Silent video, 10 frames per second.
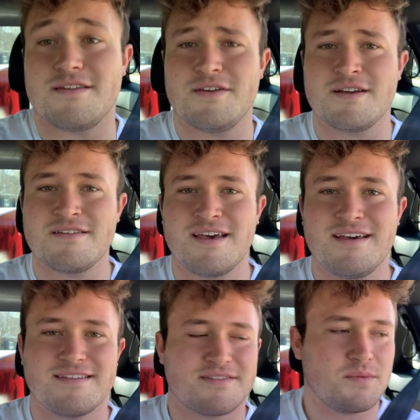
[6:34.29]
do you hear
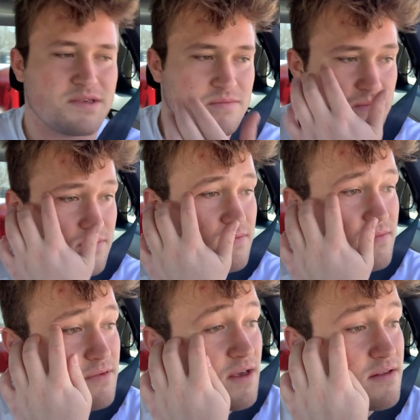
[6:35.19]
that? Somebody's
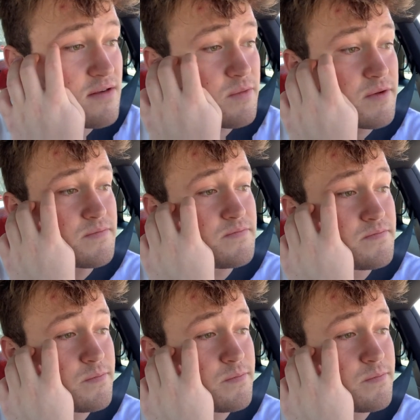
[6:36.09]
saying something.